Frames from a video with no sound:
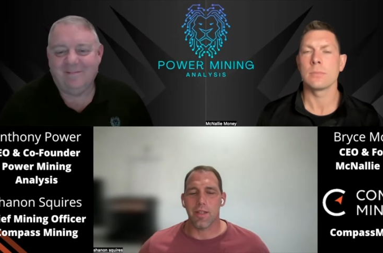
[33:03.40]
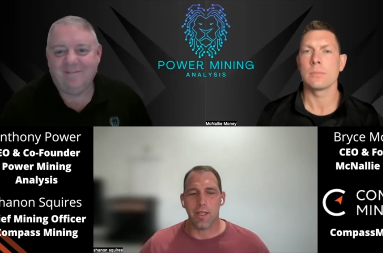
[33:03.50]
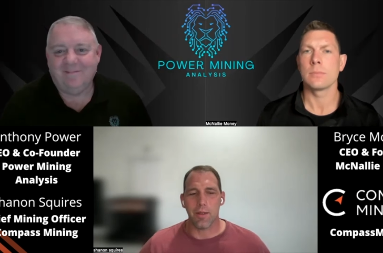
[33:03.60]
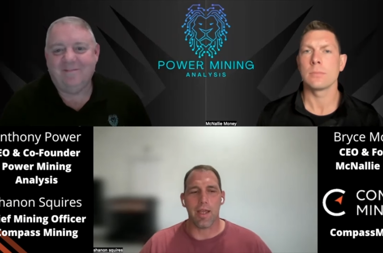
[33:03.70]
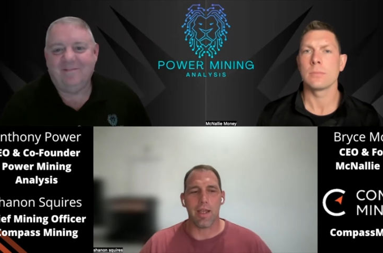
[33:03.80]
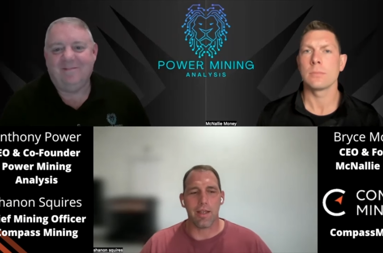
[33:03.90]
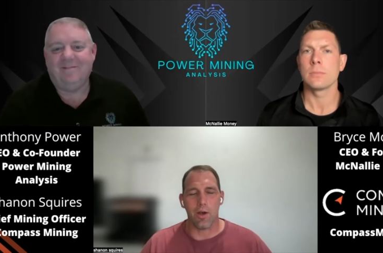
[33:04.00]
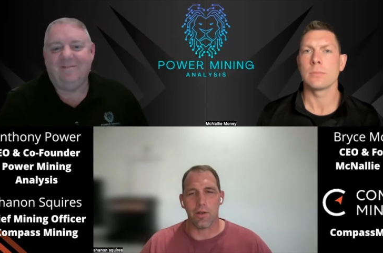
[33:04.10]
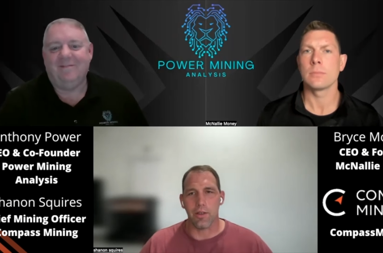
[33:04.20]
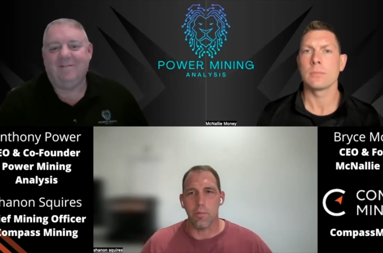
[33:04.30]
Speaker 1: getting back
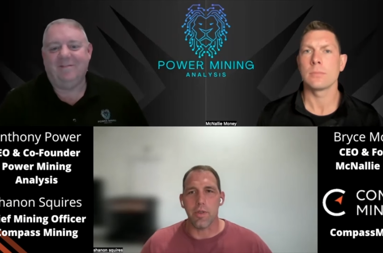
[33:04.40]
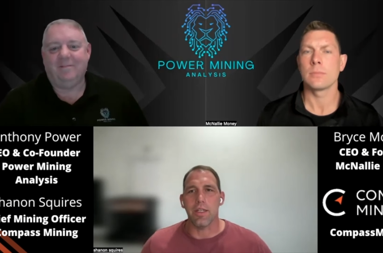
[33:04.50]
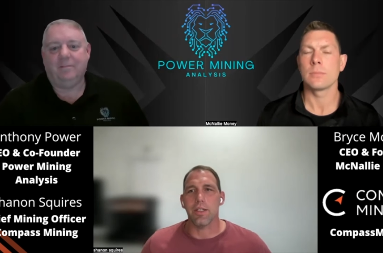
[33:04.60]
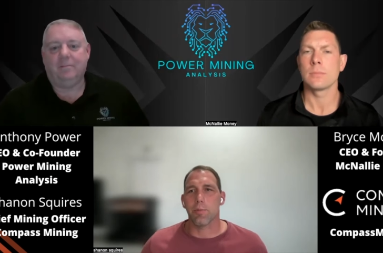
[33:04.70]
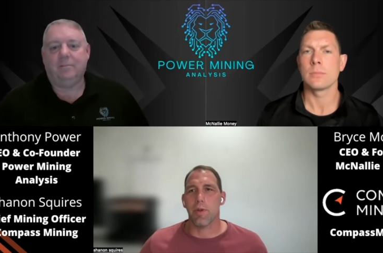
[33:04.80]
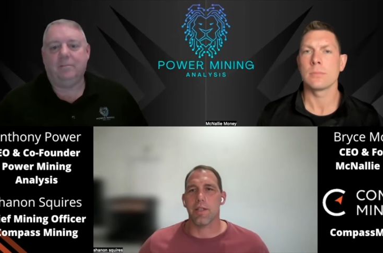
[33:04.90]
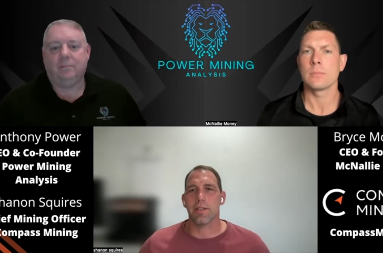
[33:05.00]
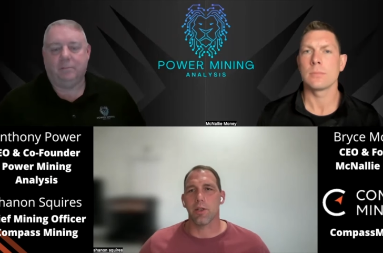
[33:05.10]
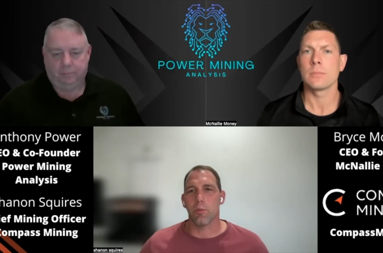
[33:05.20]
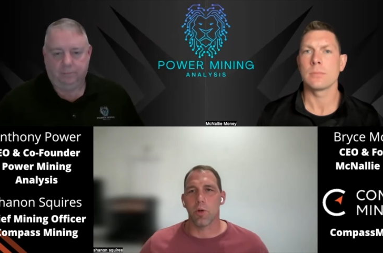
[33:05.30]
out in the media space
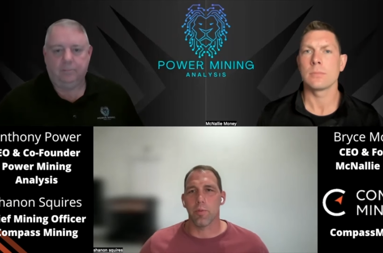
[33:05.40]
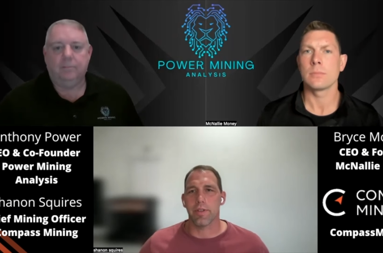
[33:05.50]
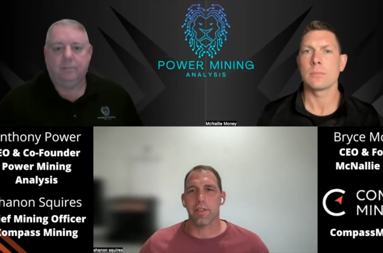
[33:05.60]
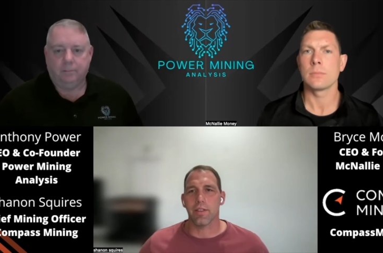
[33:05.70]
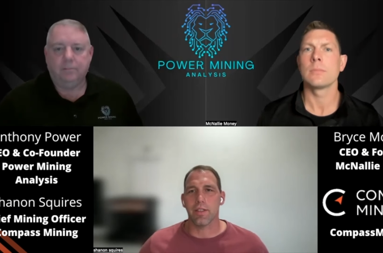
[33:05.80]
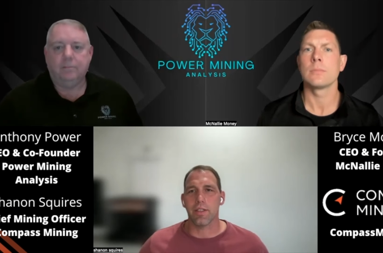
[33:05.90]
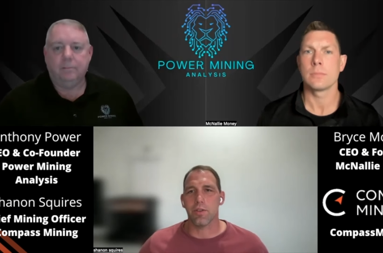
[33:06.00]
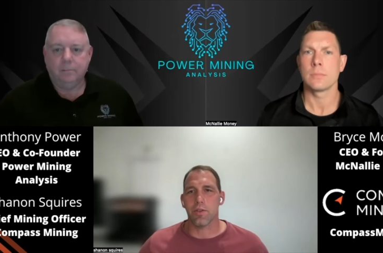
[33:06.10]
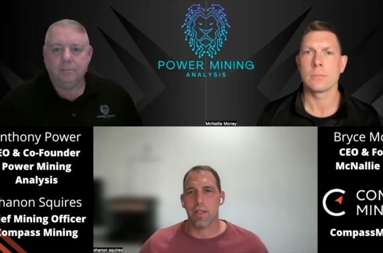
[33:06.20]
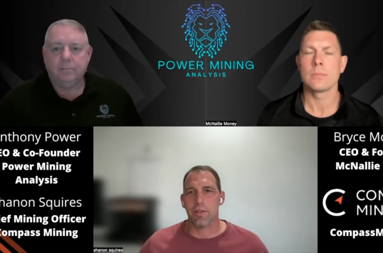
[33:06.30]
a little more recently,
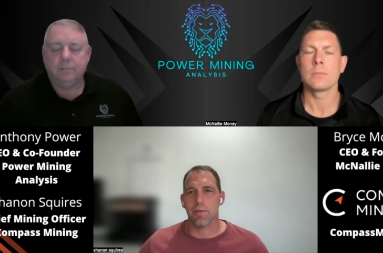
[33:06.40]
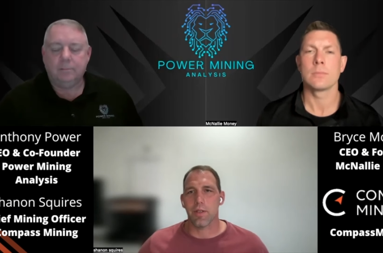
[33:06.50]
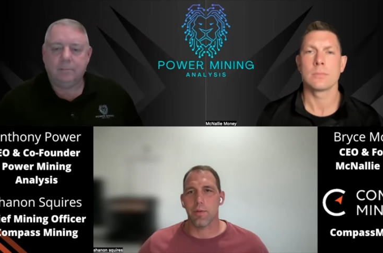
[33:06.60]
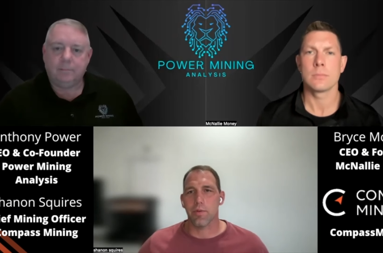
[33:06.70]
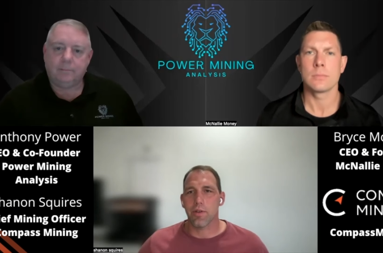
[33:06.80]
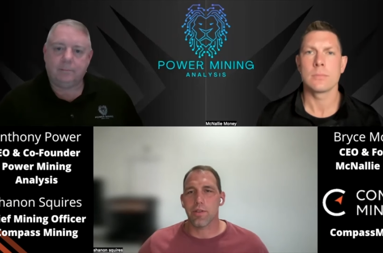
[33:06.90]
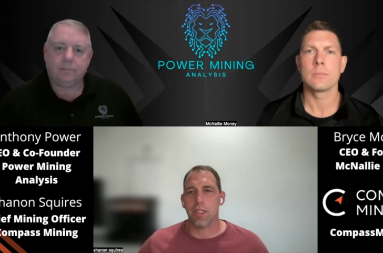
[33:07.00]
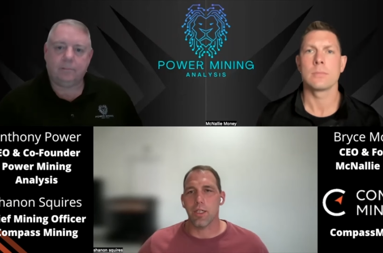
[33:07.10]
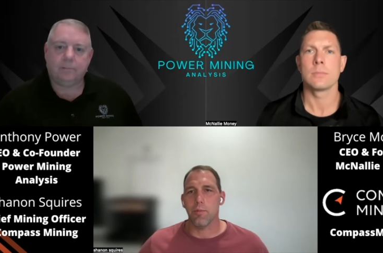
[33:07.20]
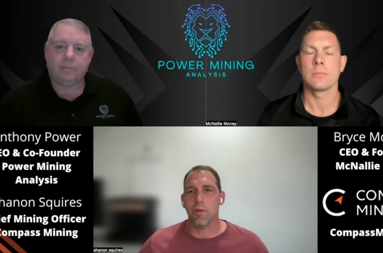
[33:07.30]
as you guys have seen with our
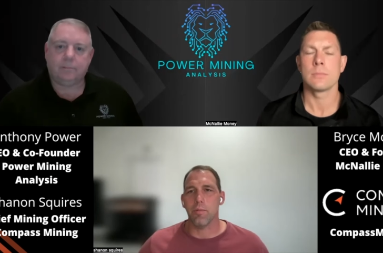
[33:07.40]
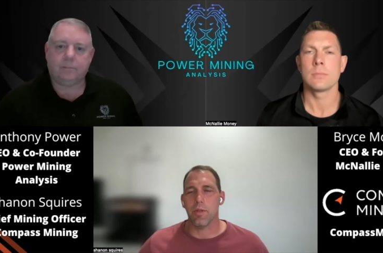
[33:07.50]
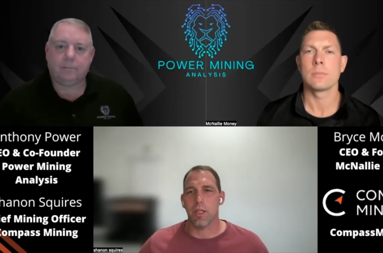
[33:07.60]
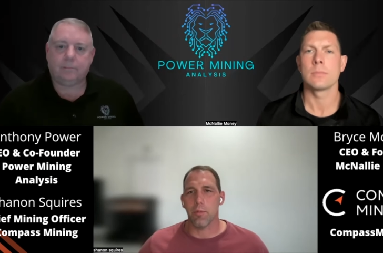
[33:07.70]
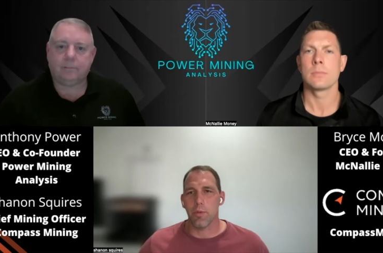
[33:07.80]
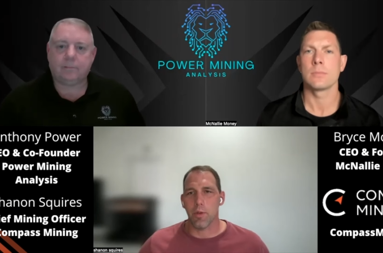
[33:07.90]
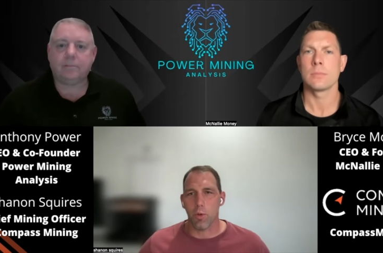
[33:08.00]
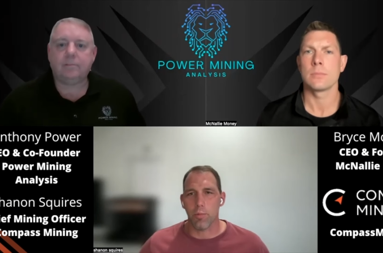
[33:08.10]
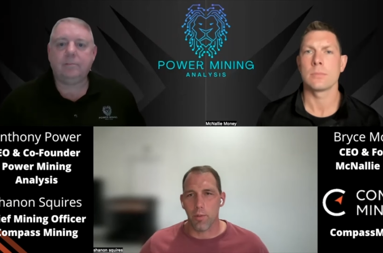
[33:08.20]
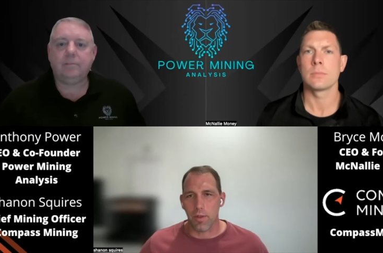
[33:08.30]
team, and being a bit
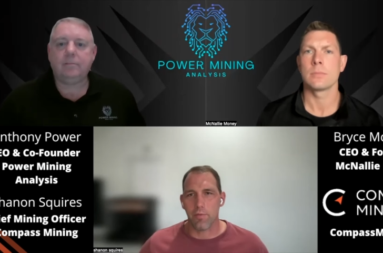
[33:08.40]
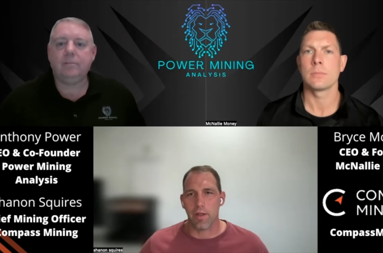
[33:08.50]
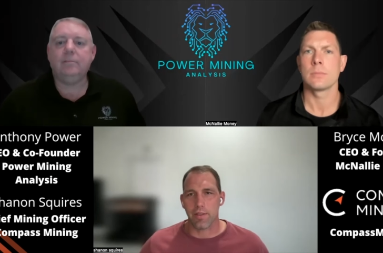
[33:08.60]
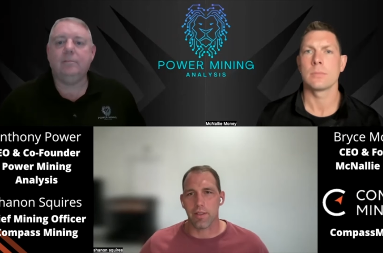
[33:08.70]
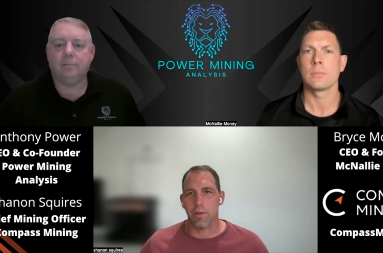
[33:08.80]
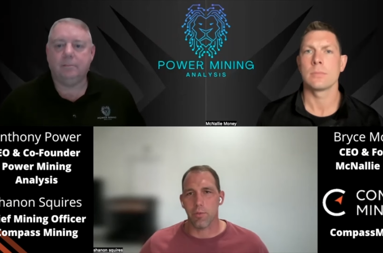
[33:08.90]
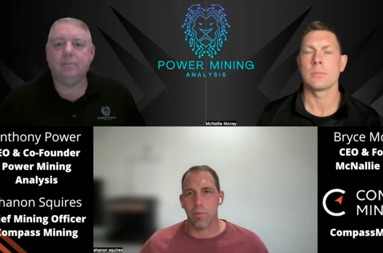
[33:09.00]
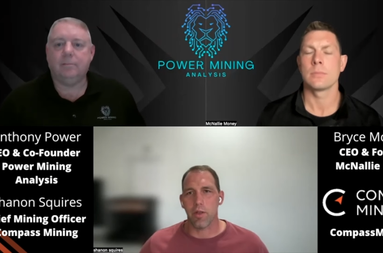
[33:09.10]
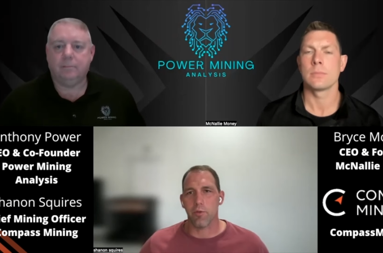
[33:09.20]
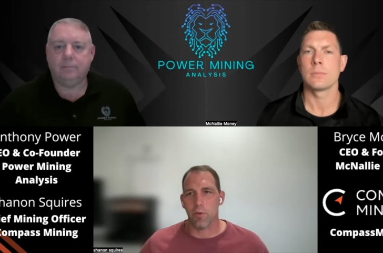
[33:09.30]
more public facing than we've
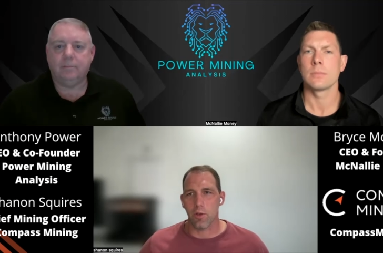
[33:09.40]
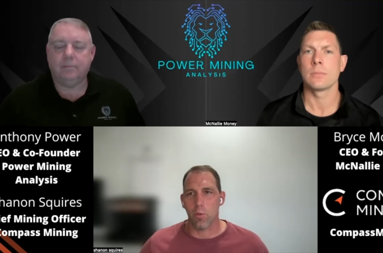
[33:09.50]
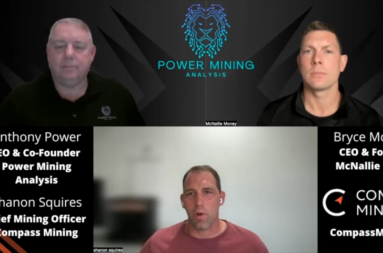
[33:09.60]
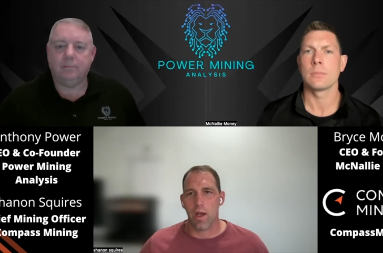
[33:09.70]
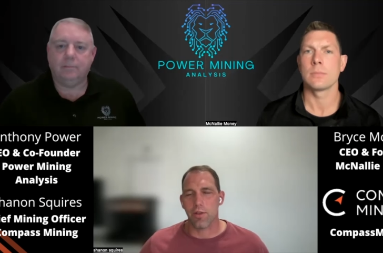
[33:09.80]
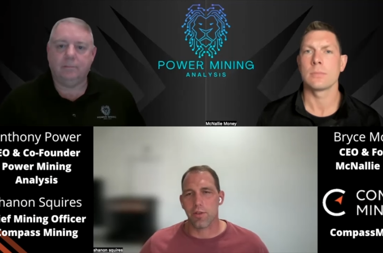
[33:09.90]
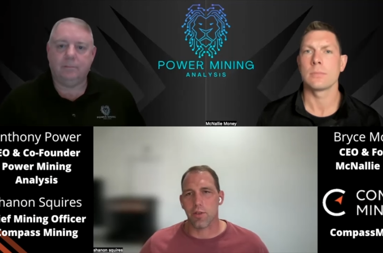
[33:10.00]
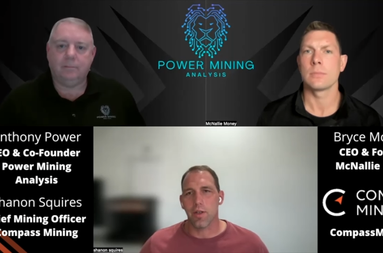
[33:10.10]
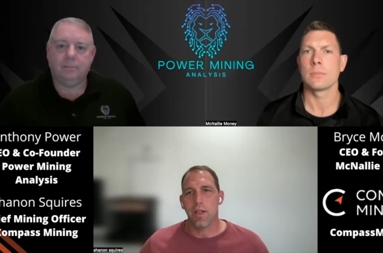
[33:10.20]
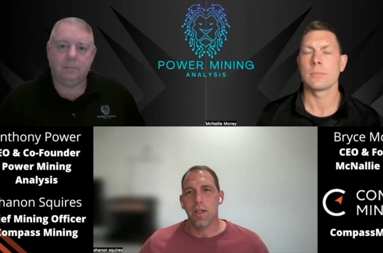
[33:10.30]
been for a little while.
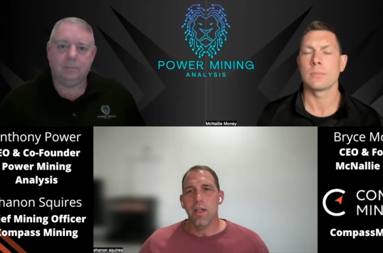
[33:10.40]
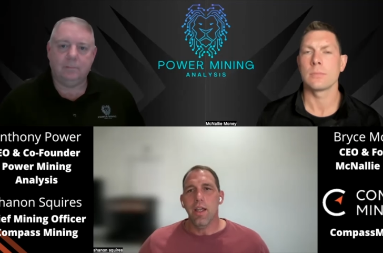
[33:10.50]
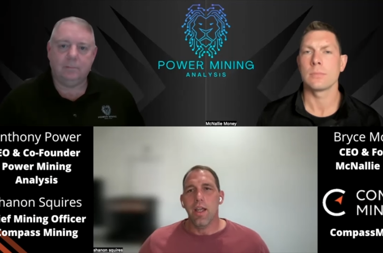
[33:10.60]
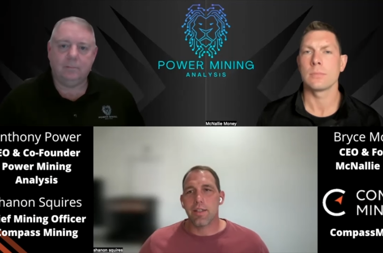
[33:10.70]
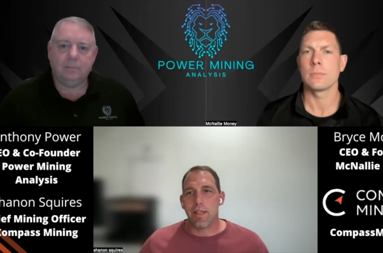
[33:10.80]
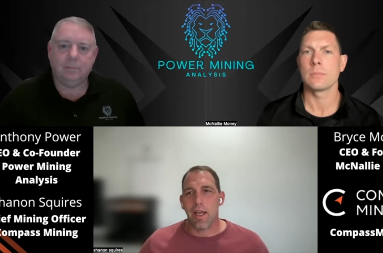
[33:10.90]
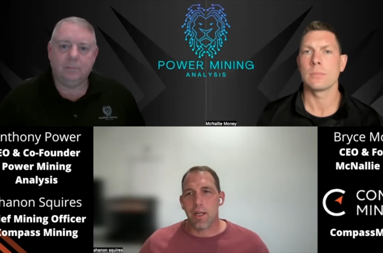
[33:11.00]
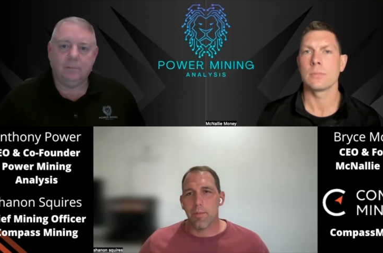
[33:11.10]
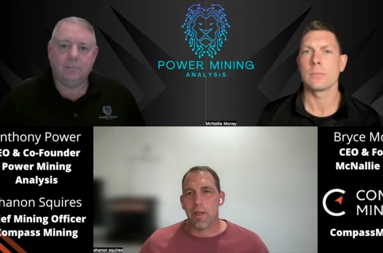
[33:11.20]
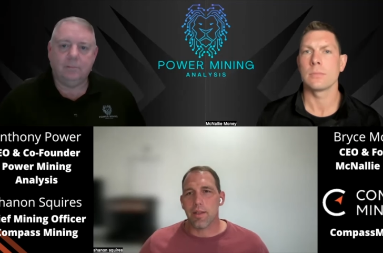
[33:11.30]
So
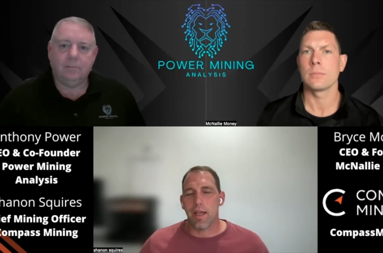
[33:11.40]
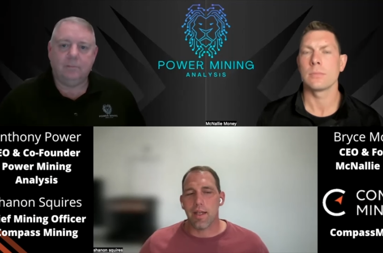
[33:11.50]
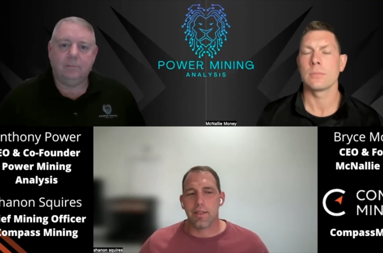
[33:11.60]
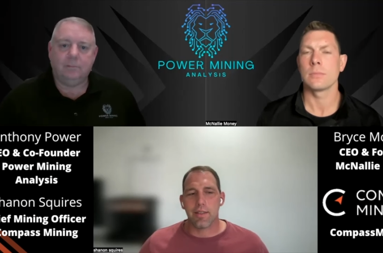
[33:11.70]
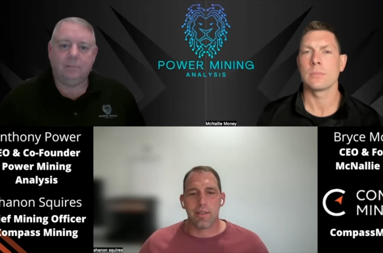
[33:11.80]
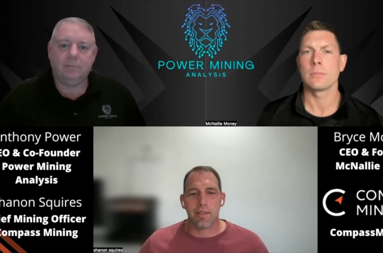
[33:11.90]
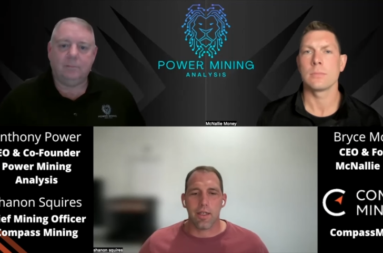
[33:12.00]
excited about that.